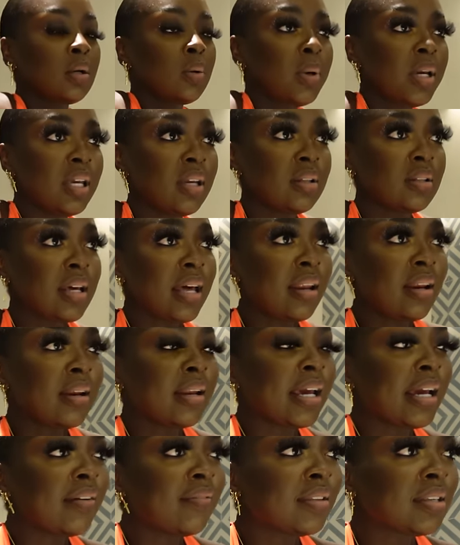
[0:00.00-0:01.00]
Wait, I didn't
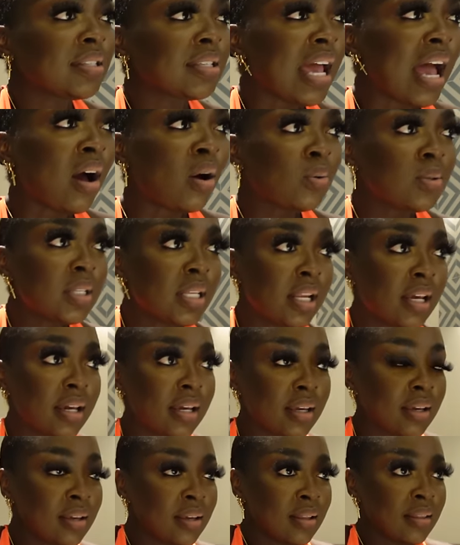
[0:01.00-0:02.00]
have this out, did
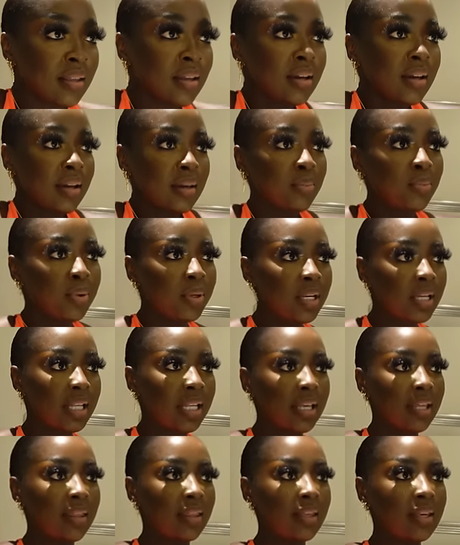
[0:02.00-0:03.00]
I? I think I put it
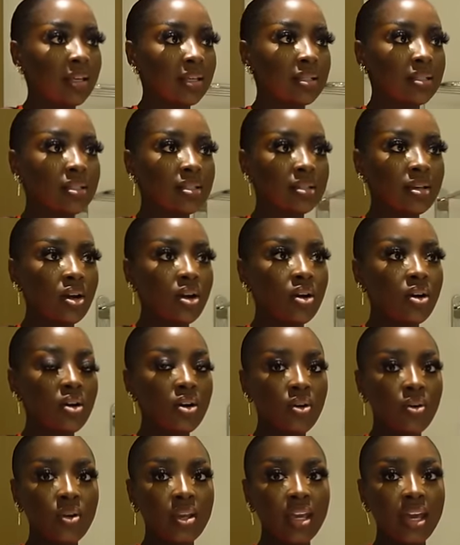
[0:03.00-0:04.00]
like this.
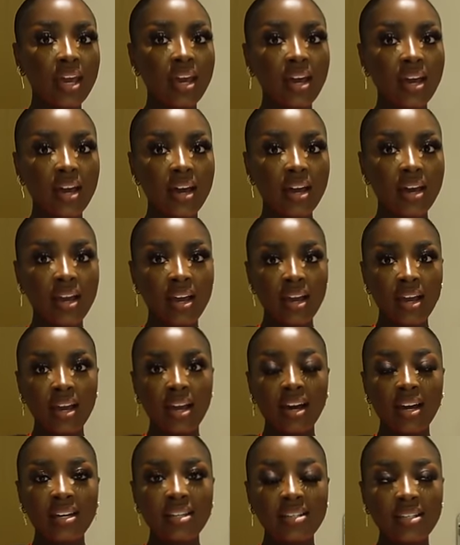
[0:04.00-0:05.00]
Oh yeah,
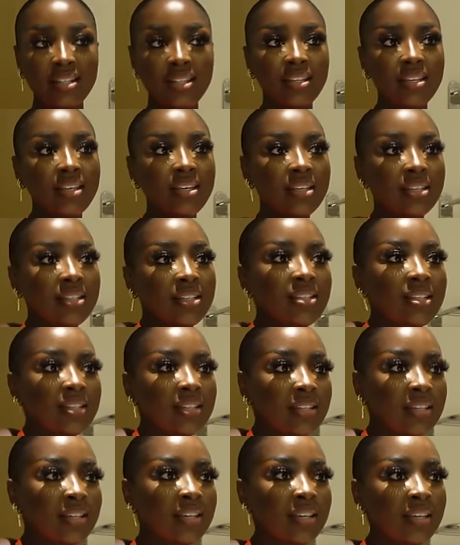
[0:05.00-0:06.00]
I did
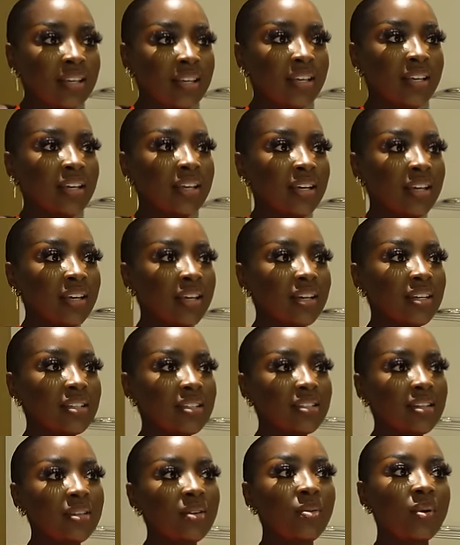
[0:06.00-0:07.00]
this,
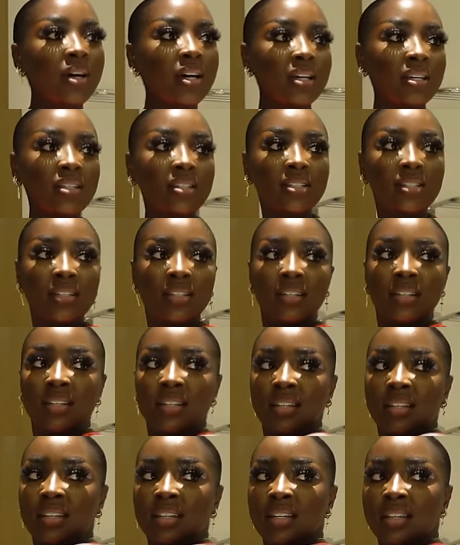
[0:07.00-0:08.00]
because otherwise.
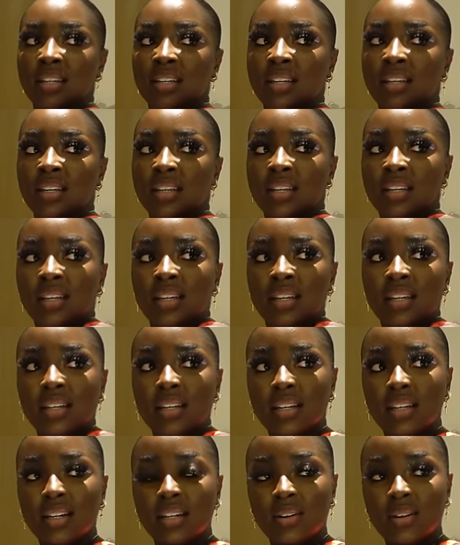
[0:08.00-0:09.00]

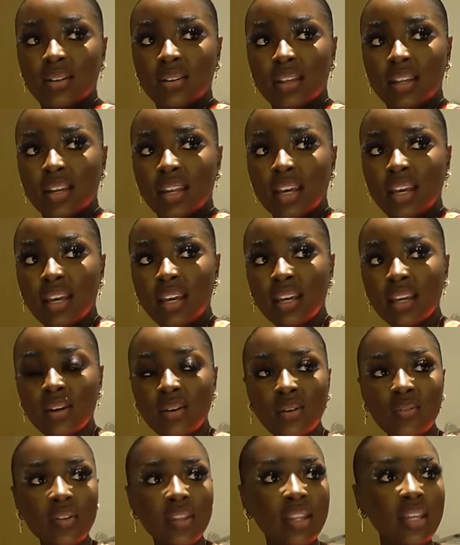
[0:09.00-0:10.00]
I got all that hanging
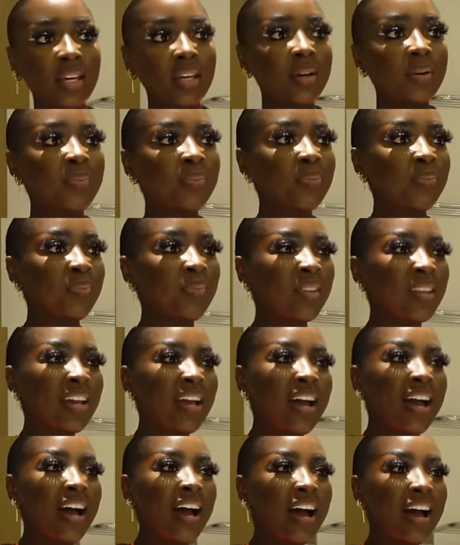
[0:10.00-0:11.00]
over there.
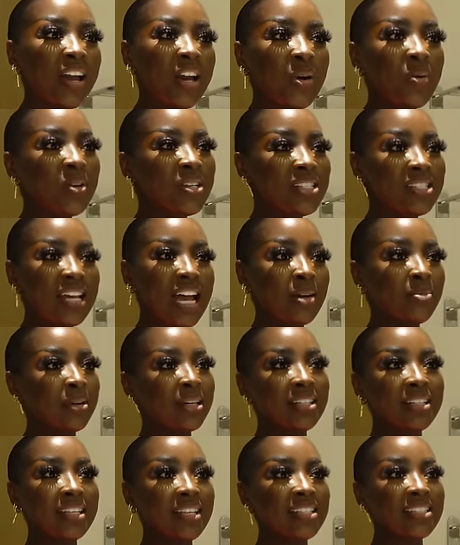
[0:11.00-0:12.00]
I always tie
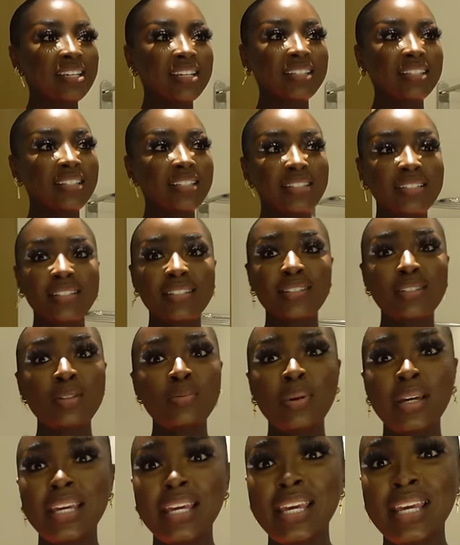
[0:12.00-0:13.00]
my things like this. You
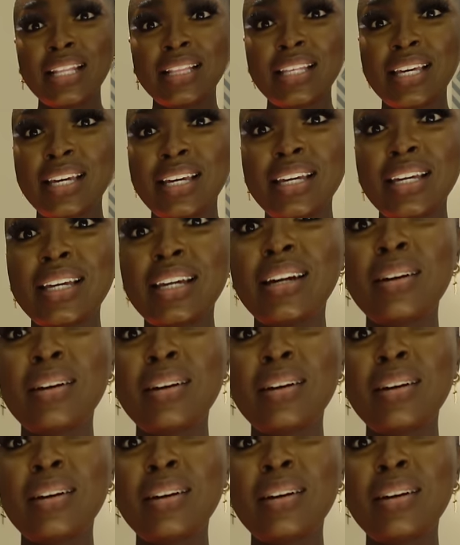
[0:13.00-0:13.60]
might hate that.